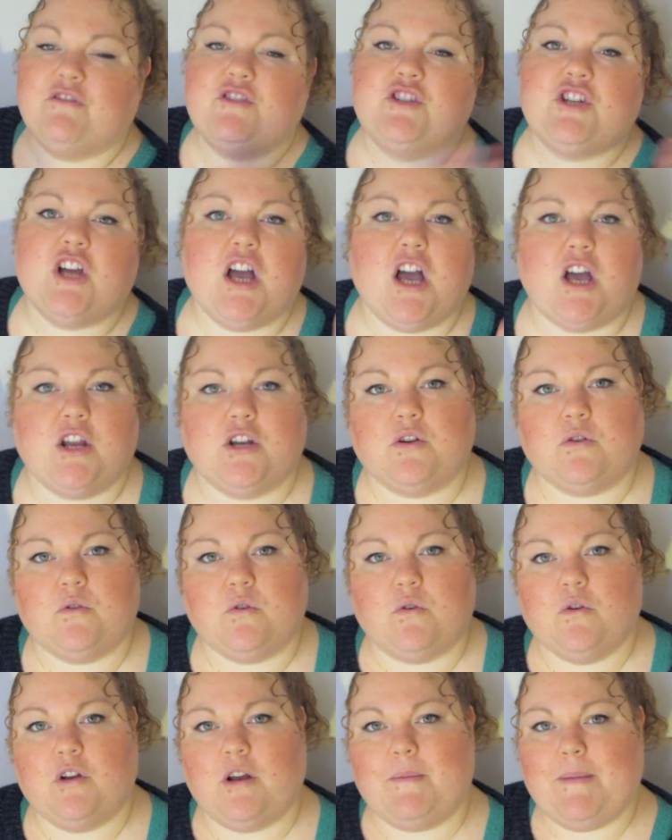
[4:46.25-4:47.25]
of journal
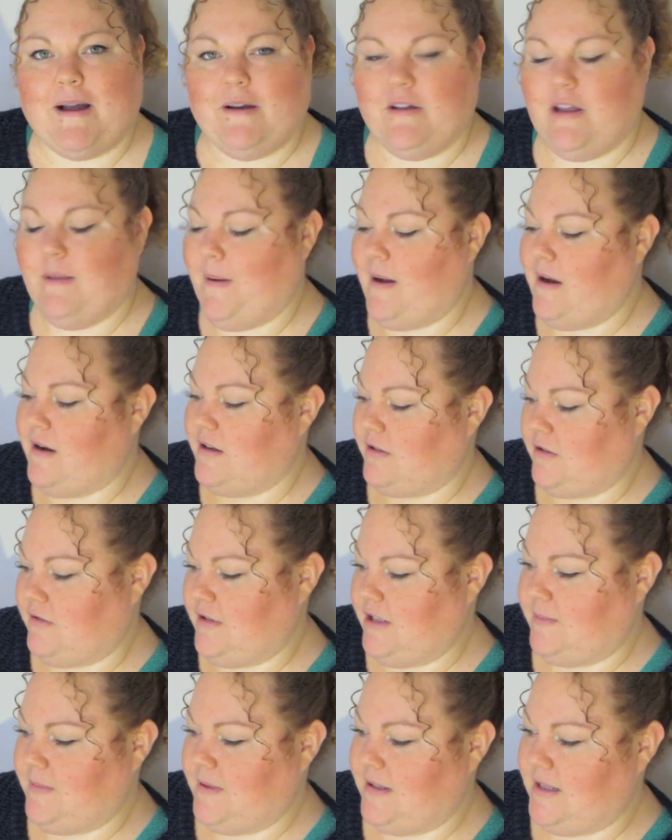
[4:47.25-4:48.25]
all about your past
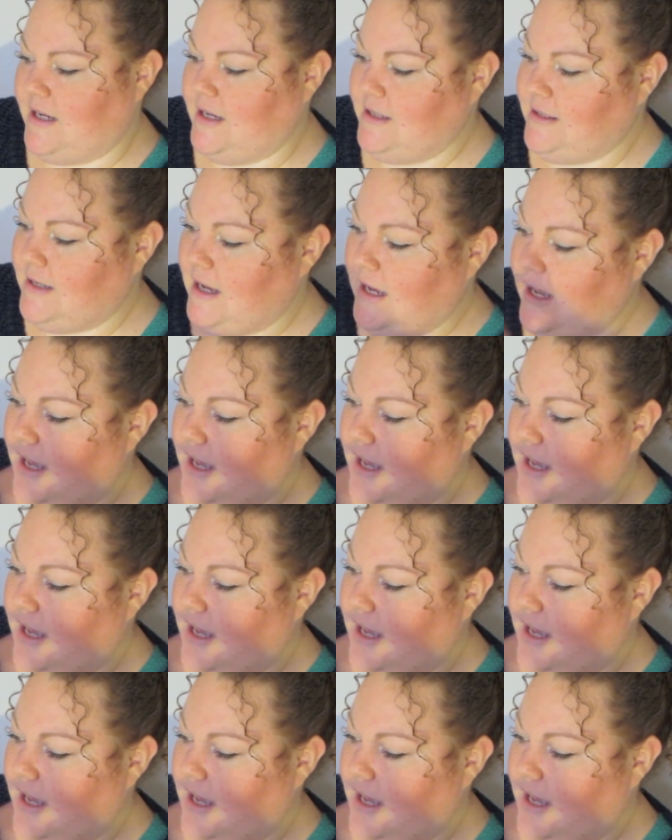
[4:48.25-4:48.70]
Christmases.